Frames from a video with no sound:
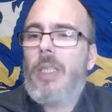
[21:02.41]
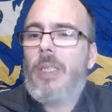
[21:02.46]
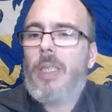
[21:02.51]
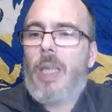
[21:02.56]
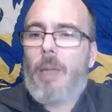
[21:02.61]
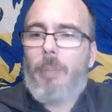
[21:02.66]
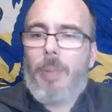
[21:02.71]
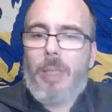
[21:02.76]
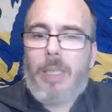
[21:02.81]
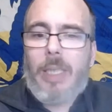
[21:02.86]
A
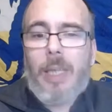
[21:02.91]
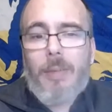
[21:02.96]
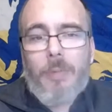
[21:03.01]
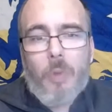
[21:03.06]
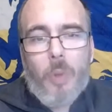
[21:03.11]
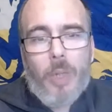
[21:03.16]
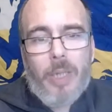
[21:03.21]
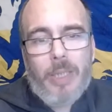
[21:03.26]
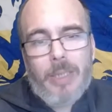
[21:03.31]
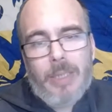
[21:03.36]
couple of
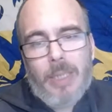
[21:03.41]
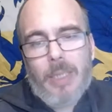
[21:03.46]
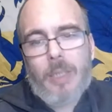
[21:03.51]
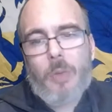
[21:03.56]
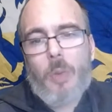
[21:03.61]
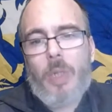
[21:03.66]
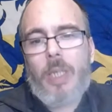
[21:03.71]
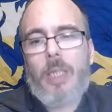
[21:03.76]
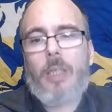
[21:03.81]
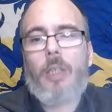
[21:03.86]
giveaways this
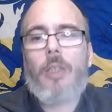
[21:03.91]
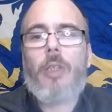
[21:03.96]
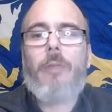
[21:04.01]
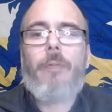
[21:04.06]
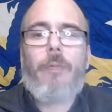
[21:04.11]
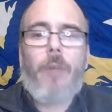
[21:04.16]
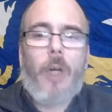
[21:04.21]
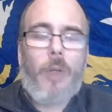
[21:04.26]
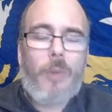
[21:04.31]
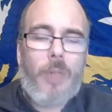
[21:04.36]
week on the
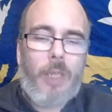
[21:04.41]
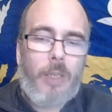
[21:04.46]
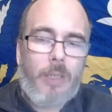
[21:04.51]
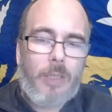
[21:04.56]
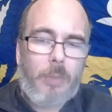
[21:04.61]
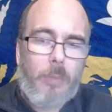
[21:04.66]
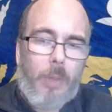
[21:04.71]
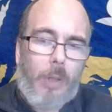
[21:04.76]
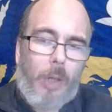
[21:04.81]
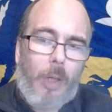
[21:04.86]
phone in
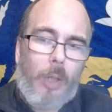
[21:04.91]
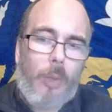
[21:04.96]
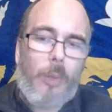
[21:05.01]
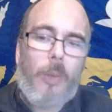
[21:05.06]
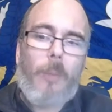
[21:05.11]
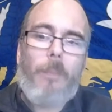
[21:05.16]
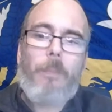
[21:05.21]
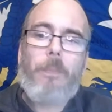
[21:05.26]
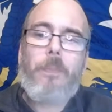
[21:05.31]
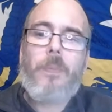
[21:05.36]

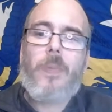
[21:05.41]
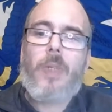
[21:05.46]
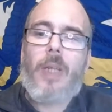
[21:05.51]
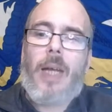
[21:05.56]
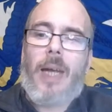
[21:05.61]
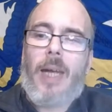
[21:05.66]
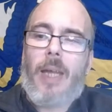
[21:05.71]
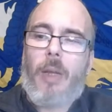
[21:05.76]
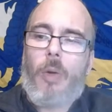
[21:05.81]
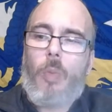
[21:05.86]
tomorrow
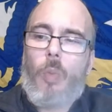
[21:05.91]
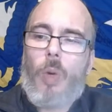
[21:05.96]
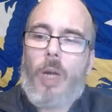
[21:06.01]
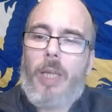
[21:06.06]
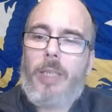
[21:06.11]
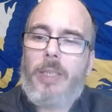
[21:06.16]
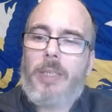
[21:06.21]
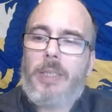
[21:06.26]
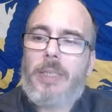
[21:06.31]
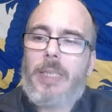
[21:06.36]
and on
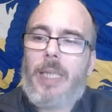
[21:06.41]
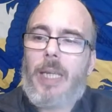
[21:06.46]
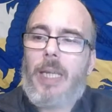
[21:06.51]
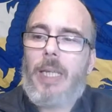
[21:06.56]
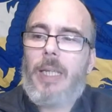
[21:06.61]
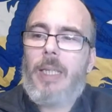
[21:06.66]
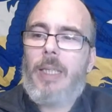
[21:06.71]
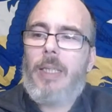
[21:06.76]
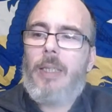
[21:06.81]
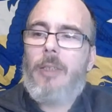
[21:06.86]

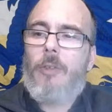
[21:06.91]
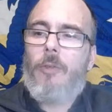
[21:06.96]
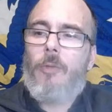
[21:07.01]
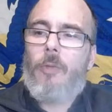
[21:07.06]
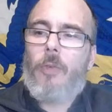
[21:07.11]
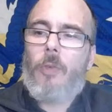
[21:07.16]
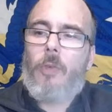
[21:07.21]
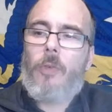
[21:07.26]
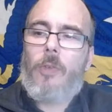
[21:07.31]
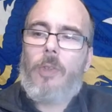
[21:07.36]
Wednesday
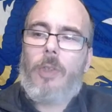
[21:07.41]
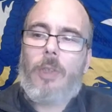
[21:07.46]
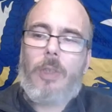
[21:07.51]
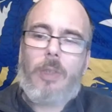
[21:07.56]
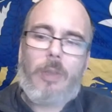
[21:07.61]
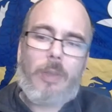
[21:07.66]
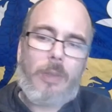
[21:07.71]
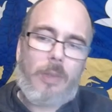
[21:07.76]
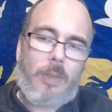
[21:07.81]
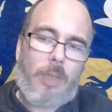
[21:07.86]
for
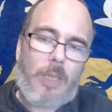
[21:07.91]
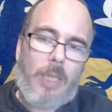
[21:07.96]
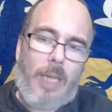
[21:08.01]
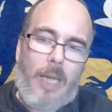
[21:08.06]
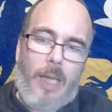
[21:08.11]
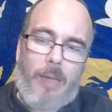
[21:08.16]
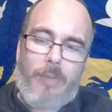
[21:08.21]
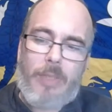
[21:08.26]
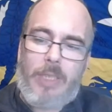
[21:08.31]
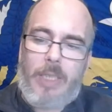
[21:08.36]
the
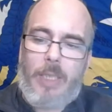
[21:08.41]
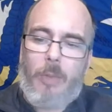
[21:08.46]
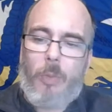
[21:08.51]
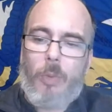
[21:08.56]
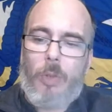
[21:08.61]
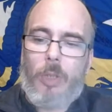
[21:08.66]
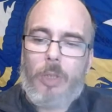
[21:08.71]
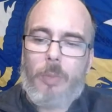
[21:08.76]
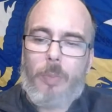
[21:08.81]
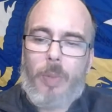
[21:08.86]
Cardiff City
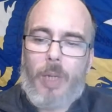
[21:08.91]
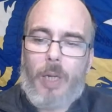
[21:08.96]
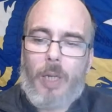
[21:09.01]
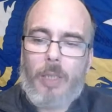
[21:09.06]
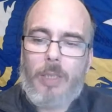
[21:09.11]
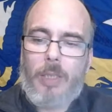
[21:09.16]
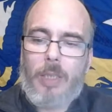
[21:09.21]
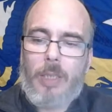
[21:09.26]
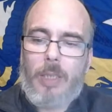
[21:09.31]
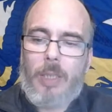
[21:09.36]
World pod.